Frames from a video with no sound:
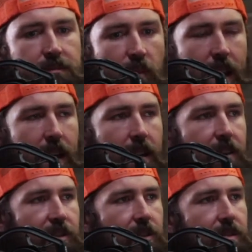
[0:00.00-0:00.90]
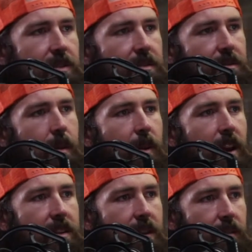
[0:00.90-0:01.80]
had issues coming on
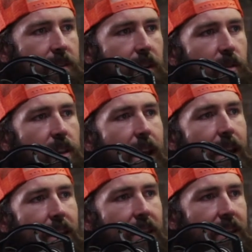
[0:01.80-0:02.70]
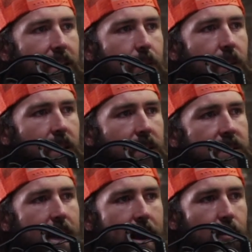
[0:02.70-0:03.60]
us every single day that needed to be
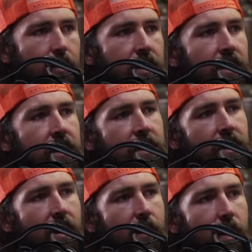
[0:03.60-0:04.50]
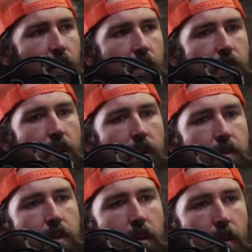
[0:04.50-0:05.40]
tackled, and we both
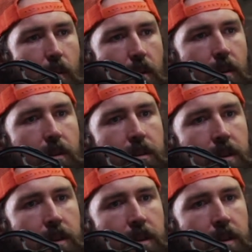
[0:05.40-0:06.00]
probably weren't